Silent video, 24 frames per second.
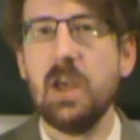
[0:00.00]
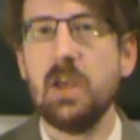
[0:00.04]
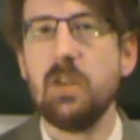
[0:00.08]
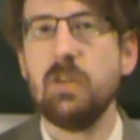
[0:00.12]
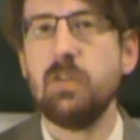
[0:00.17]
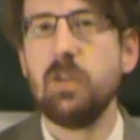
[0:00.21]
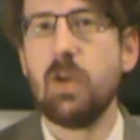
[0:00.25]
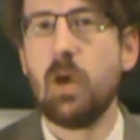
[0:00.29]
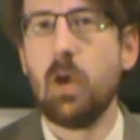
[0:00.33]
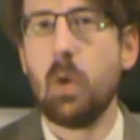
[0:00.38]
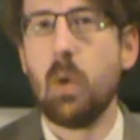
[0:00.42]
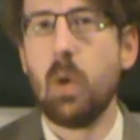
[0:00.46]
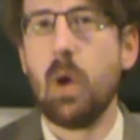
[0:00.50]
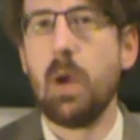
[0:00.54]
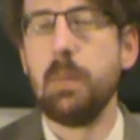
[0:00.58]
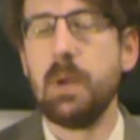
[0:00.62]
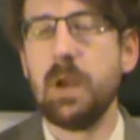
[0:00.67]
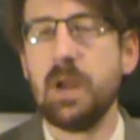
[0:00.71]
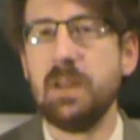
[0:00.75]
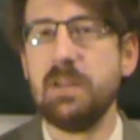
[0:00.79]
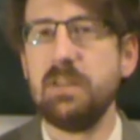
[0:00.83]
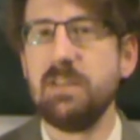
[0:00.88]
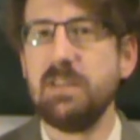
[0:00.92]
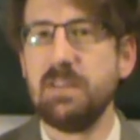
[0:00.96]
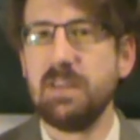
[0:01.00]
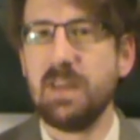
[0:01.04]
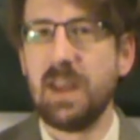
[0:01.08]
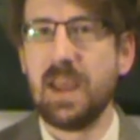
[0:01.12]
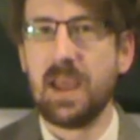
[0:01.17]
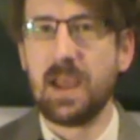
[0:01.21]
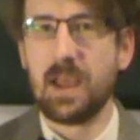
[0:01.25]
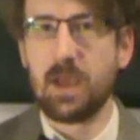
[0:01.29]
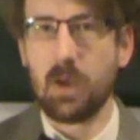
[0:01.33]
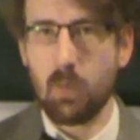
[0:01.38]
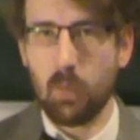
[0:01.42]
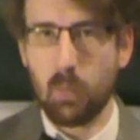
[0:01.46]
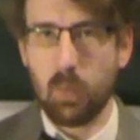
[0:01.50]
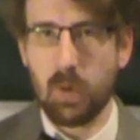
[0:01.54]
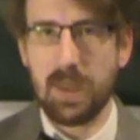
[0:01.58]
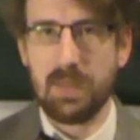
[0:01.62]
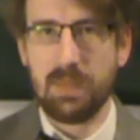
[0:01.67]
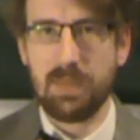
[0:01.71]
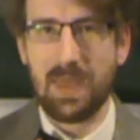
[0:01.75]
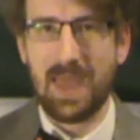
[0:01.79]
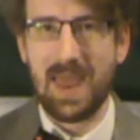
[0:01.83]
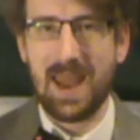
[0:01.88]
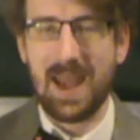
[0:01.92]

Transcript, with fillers: So I'm going to stick with